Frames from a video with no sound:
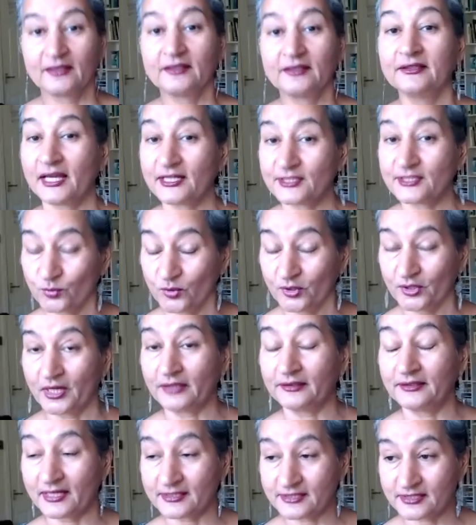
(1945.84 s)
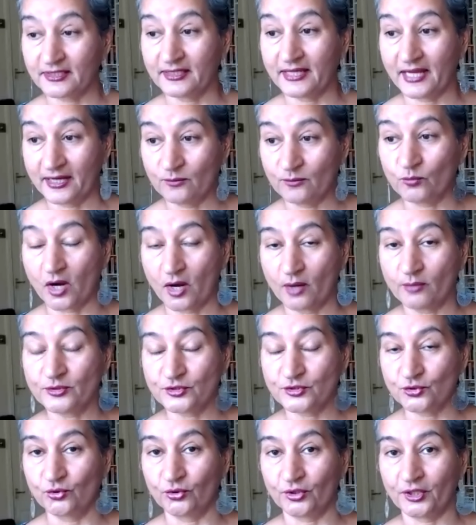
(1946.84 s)
that's again what I was
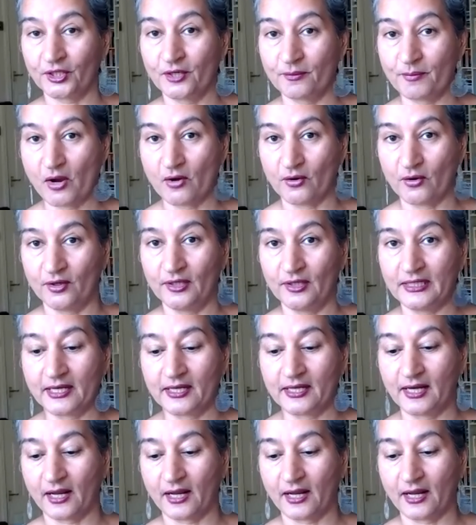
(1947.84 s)
talking about earlier.